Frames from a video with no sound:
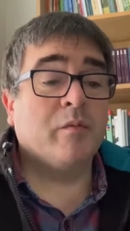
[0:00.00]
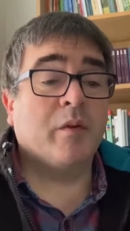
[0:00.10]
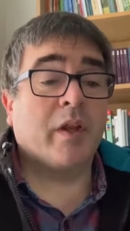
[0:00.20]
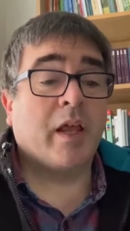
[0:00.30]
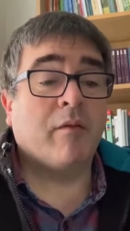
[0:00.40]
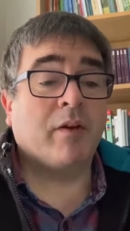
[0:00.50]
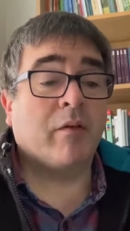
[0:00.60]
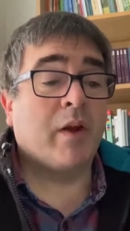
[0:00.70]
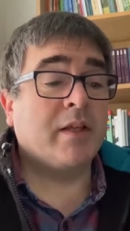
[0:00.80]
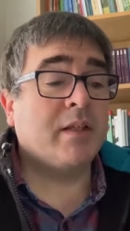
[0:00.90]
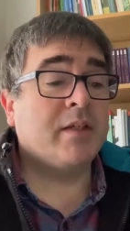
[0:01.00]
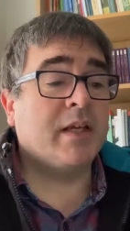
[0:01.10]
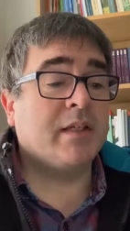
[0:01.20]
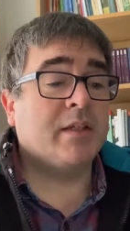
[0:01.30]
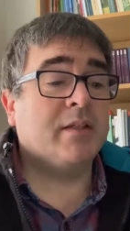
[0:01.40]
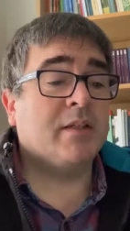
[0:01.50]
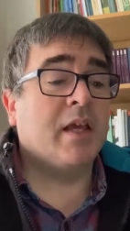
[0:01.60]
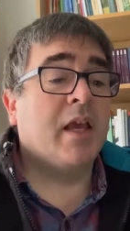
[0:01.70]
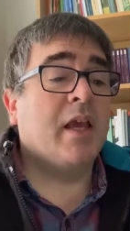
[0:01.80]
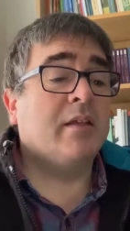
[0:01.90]
without having arrested Jesus,
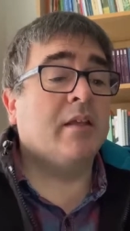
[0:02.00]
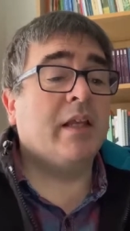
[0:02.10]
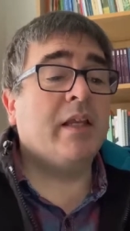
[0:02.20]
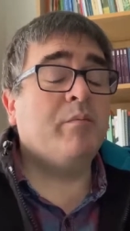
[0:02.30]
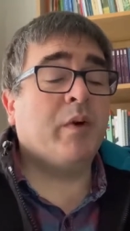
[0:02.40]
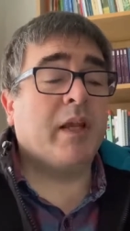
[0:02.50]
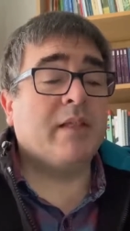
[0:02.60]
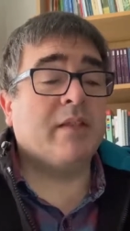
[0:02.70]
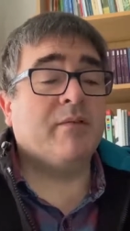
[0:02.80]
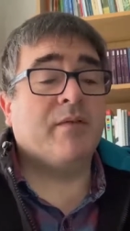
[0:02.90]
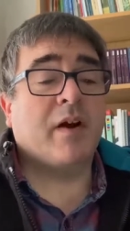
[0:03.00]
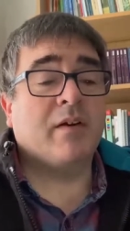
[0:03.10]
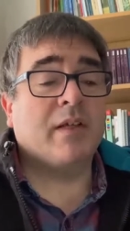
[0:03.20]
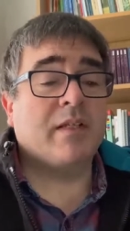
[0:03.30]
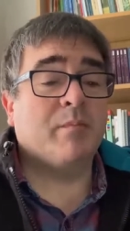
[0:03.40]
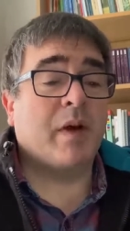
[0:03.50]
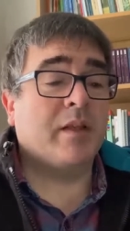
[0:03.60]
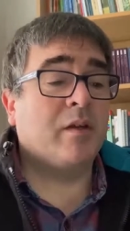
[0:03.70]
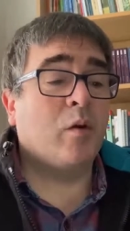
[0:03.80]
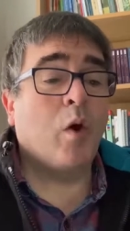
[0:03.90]
the leading priests and the Pharisees
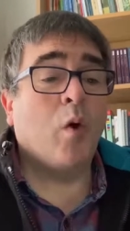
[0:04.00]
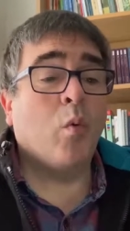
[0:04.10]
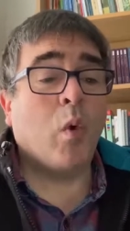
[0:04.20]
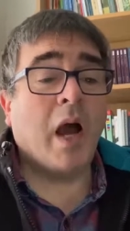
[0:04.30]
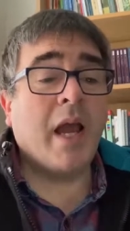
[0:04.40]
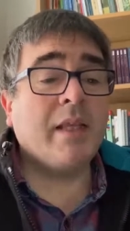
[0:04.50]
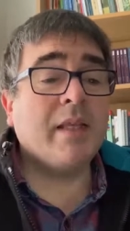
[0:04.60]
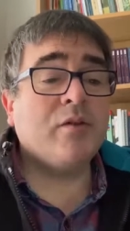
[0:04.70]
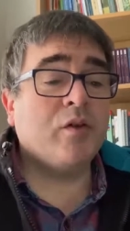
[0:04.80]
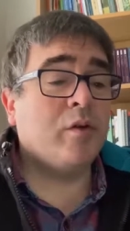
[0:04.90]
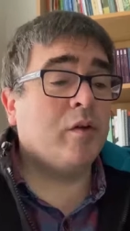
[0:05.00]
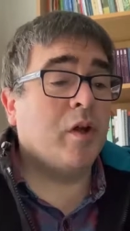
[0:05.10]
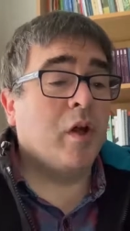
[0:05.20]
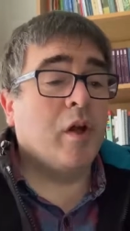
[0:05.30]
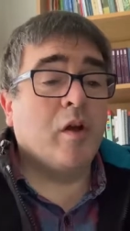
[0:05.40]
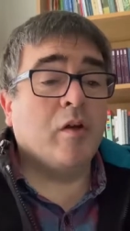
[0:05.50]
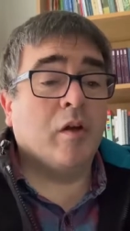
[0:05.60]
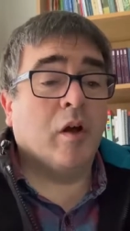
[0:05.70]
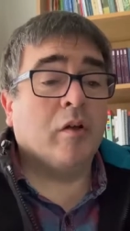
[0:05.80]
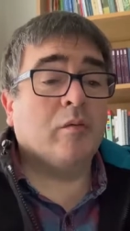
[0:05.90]
demanded, Why didn't
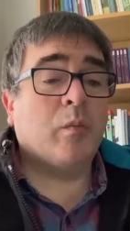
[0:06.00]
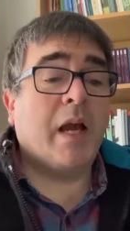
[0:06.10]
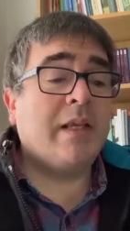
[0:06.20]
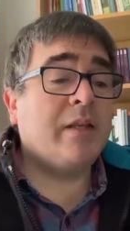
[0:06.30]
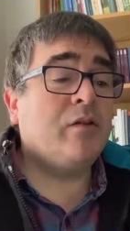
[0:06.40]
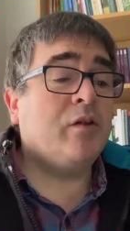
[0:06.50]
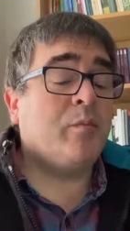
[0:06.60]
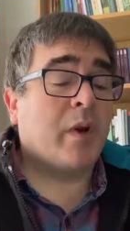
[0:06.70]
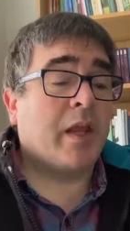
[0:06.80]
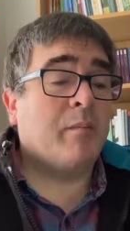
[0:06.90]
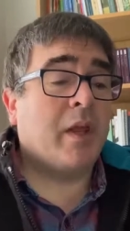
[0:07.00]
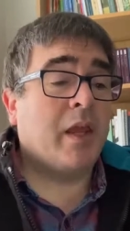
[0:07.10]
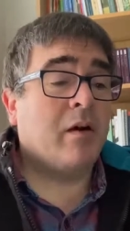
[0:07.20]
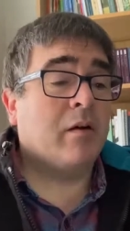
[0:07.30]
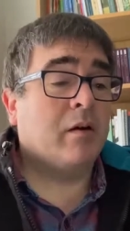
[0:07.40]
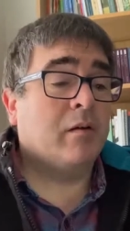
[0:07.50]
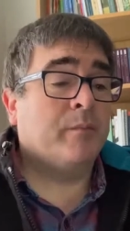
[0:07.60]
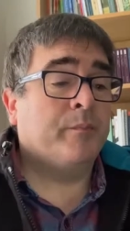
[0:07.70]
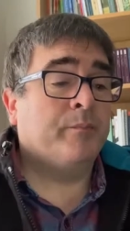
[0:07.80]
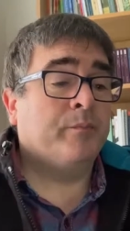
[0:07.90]
you bring him here?"
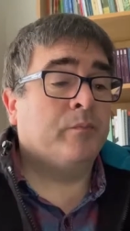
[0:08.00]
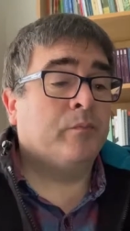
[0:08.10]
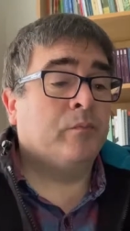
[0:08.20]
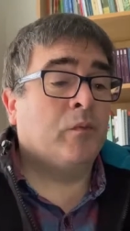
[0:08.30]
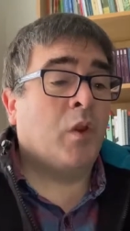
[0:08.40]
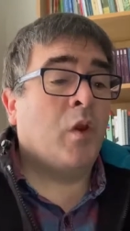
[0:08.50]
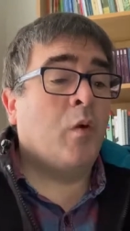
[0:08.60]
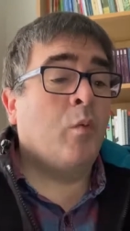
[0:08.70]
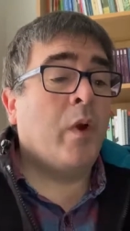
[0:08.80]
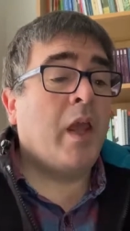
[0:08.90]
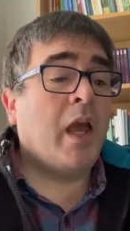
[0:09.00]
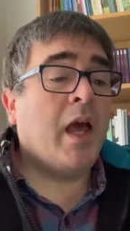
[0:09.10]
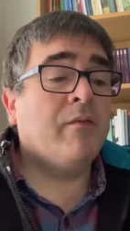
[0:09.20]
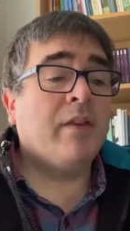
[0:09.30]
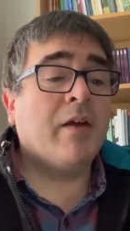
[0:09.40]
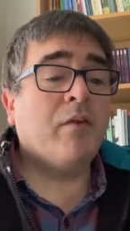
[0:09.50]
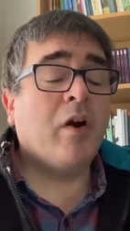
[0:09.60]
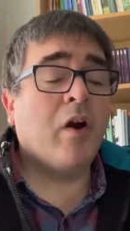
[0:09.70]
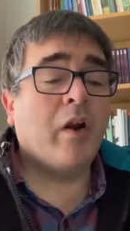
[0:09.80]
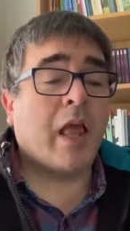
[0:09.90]
"We have never
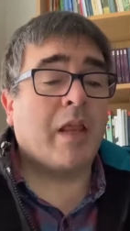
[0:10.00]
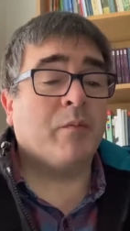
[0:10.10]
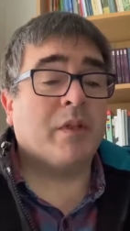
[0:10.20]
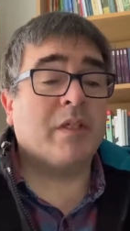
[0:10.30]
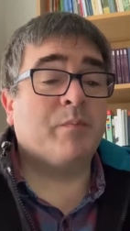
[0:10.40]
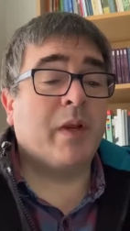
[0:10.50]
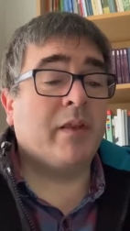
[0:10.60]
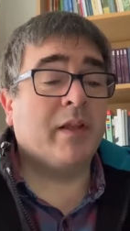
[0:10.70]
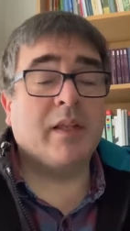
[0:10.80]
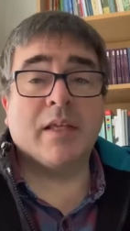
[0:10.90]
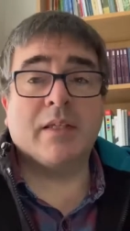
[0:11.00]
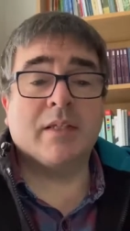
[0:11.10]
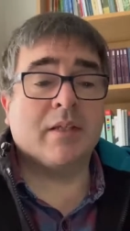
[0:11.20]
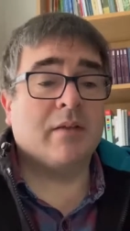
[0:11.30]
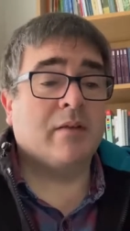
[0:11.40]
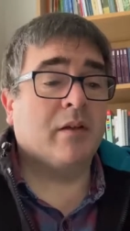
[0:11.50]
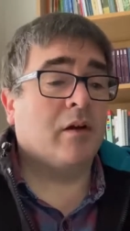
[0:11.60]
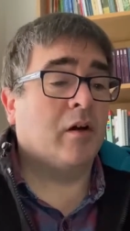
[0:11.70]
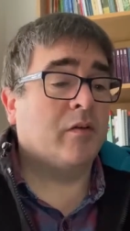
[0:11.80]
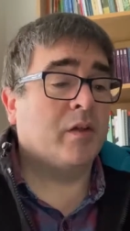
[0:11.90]
heard anyone speak like this," the
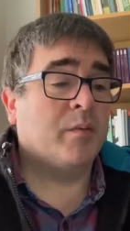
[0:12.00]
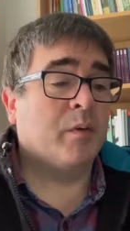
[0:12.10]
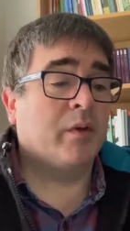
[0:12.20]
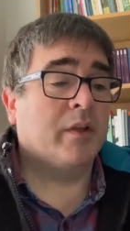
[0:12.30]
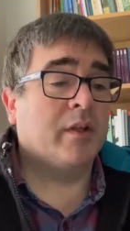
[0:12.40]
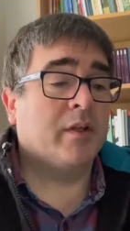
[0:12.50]
guards responded.